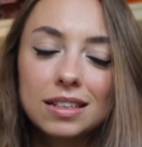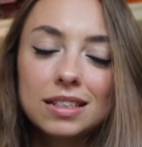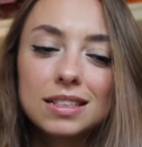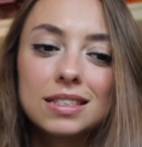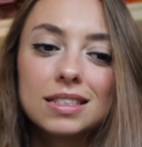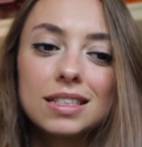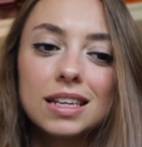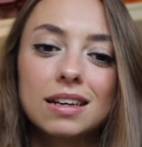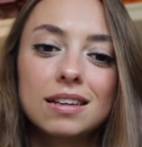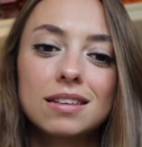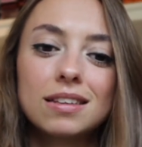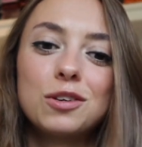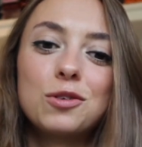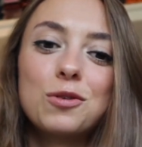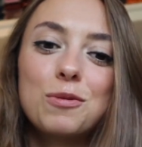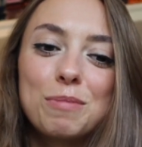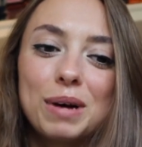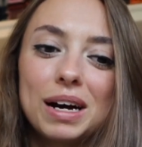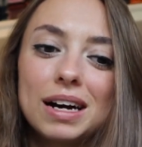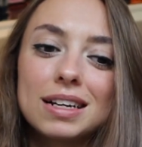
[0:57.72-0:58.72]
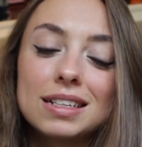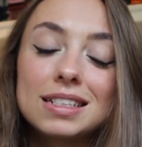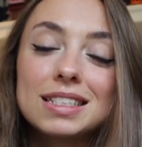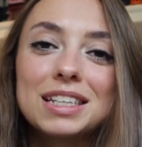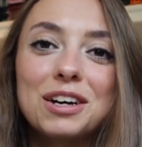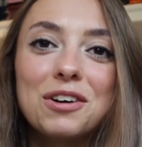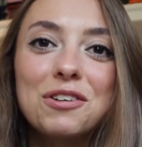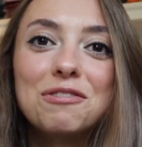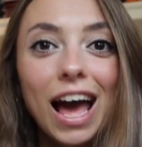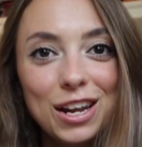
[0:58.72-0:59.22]
sick little past
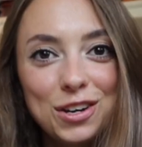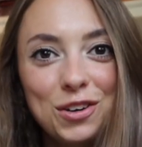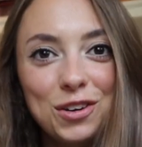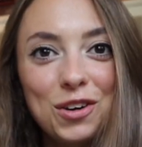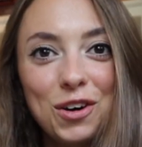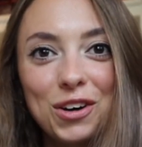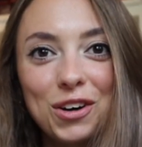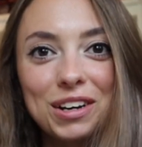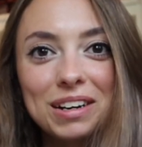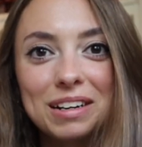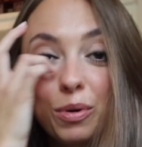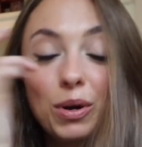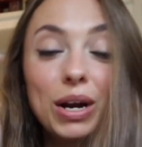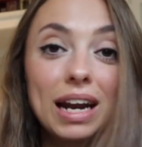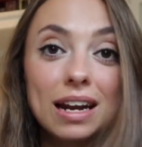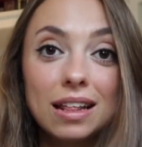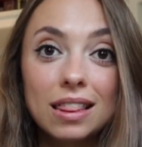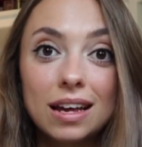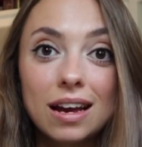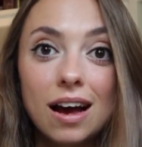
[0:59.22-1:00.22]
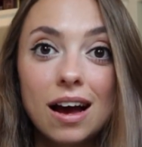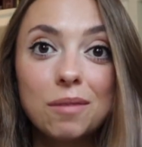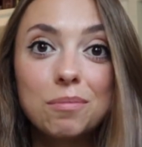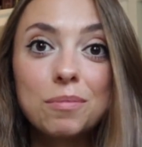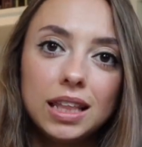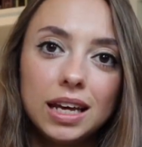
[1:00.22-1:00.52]
self and not put anything up.